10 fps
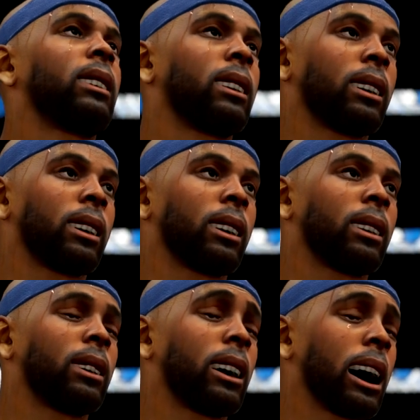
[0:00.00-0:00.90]
Yeah, I
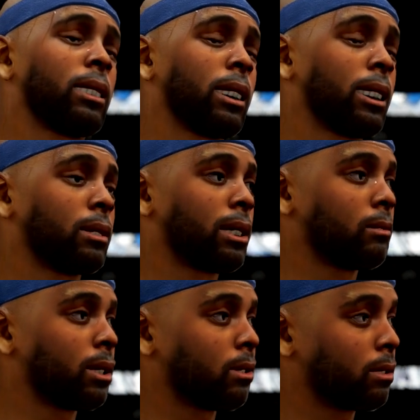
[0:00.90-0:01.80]
think it's up there for
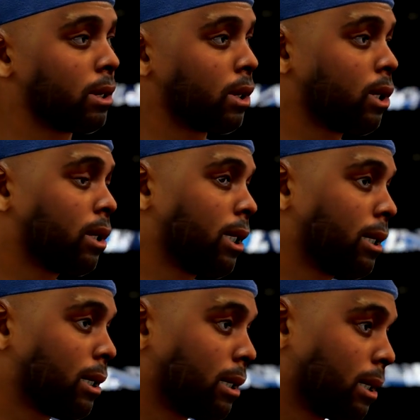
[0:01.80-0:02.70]
sure.
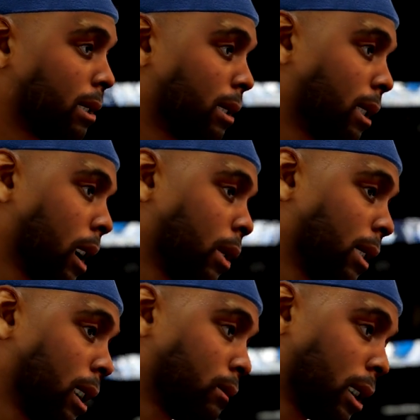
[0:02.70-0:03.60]
I don't think I've had
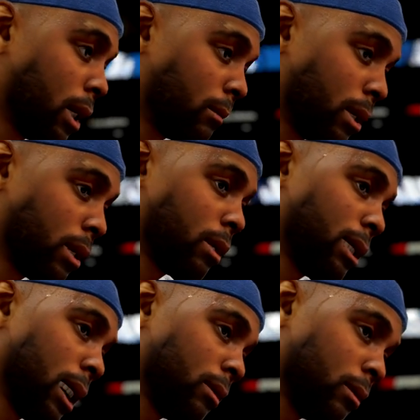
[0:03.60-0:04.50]
many other games where I've
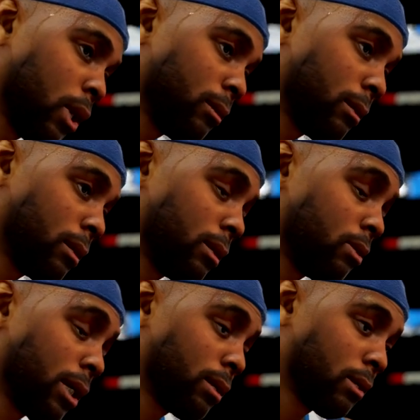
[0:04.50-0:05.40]
been this effective on the
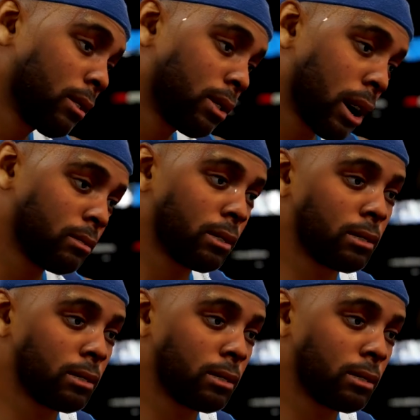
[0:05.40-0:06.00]
offensive end.